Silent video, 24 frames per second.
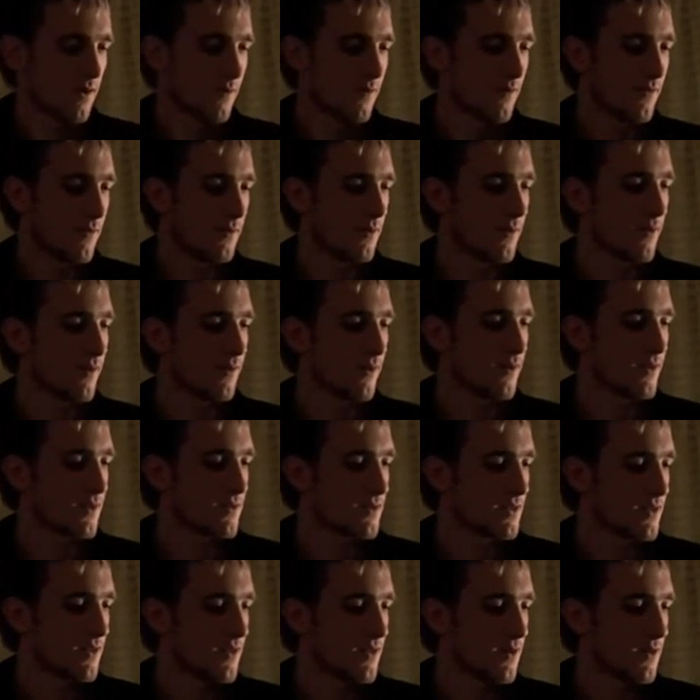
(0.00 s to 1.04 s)
flip the
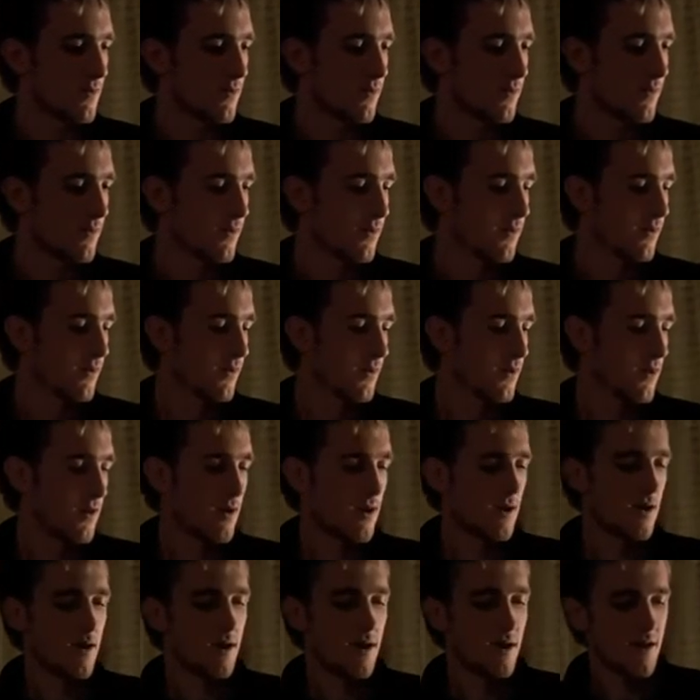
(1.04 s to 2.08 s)
FaceTime,
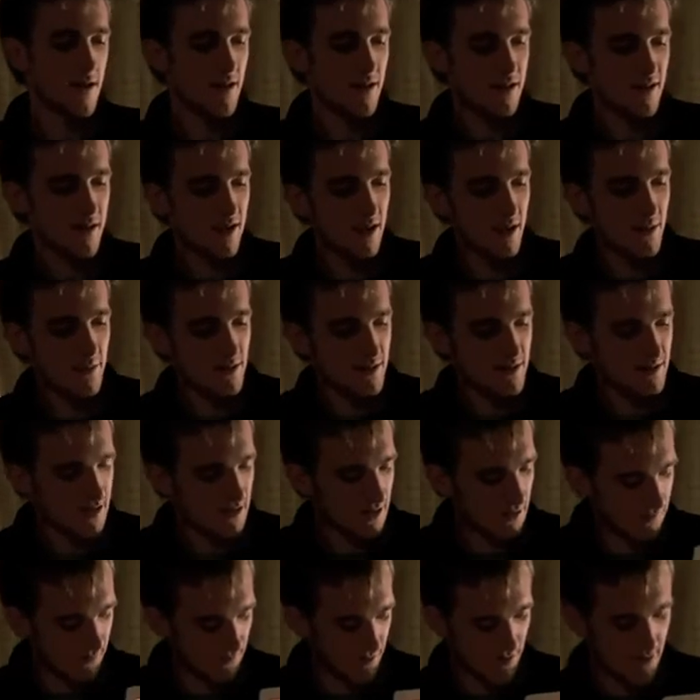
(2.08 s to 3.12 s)
the camera's
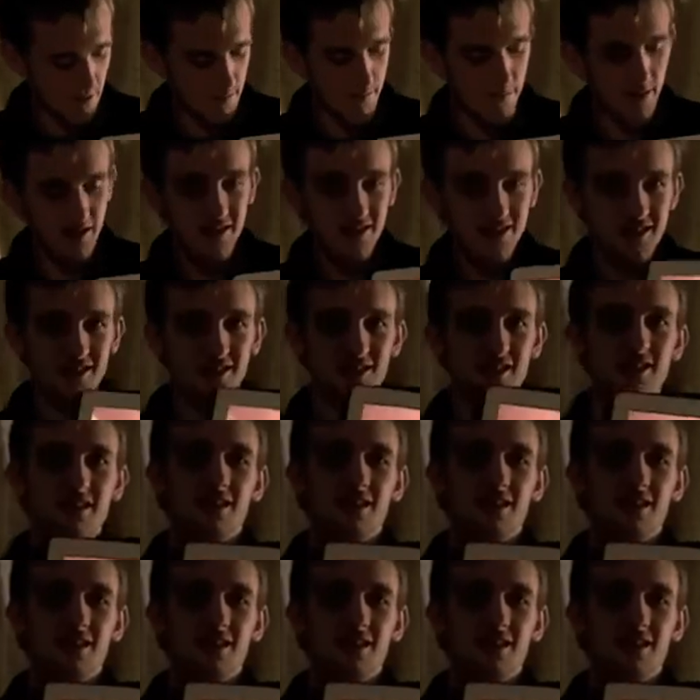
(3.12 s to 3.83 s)
like very pixely.